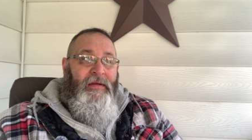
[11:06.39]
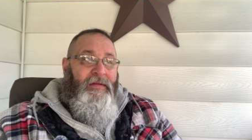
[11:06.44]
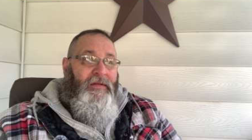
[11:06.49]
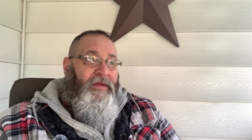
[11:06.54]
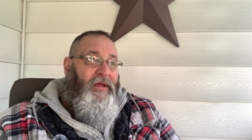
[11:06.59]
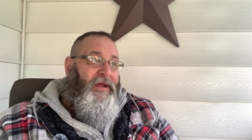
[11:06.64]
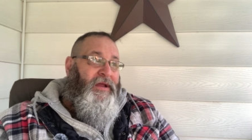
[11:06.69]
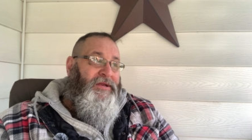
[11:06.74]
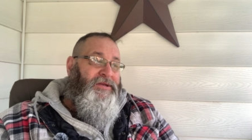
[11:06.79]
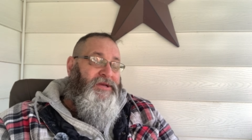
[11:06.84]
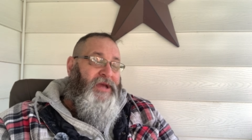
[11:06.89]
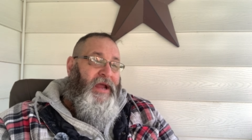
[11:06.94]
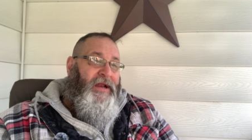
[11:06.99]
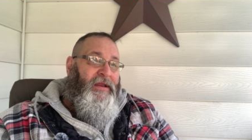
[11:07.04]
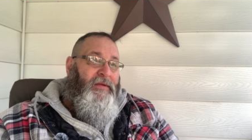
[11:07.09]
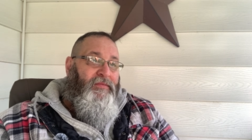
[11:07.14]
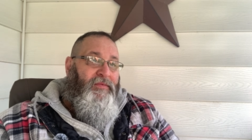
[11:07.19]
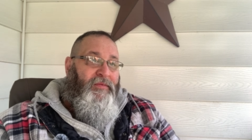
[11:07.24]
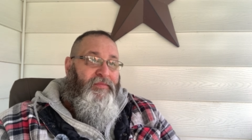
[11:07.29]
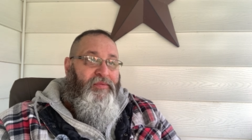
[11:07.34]
they inject
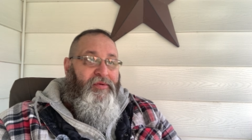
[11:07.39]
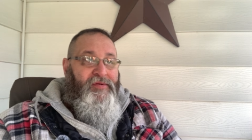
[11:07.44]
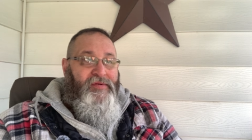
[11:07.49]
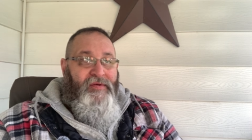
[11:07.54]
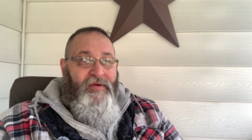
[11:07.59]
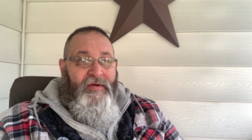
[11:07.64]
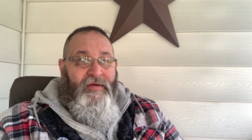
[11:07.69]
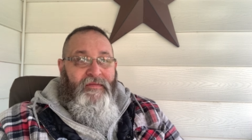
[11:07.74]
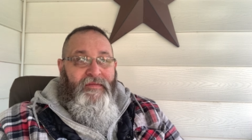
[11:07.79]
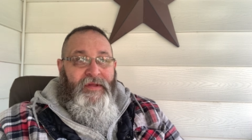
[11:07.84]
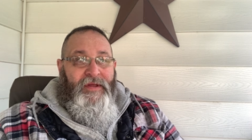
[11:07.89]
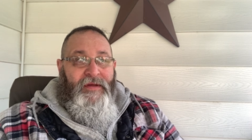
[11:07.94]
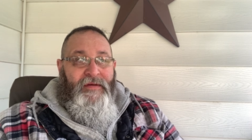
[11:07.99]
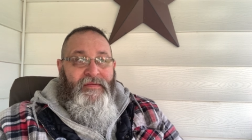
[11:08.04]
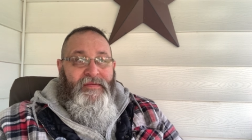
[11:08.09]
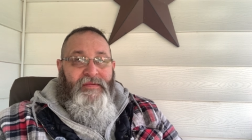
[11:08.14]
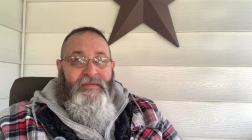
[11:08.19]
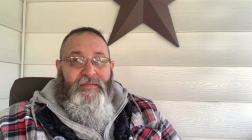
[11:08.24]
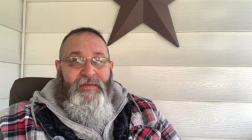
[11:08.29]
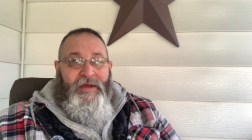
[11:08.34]
it with
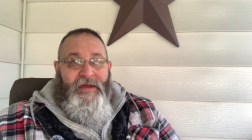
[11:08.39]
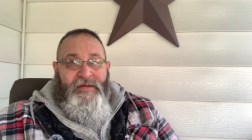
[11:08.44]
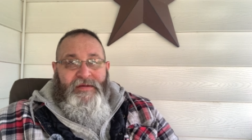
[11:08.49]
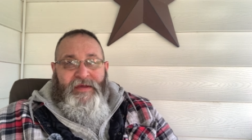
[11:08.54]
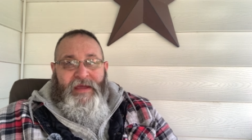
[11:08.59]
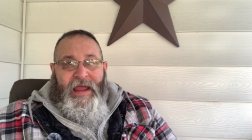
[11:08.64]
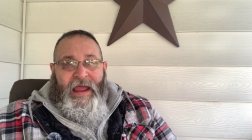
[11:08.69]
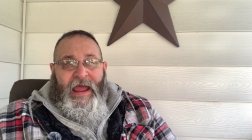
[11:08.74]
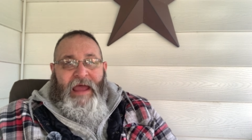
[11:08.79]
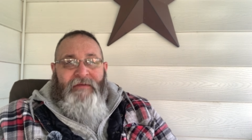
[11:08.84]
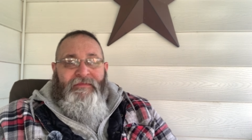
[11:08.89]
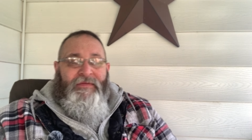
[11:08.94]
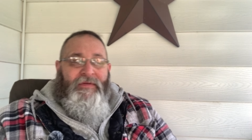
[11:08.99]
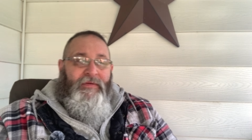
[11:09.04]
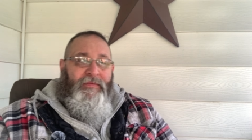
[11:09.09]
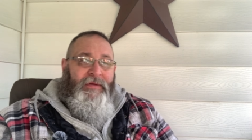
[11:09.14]
preservatives because they have to,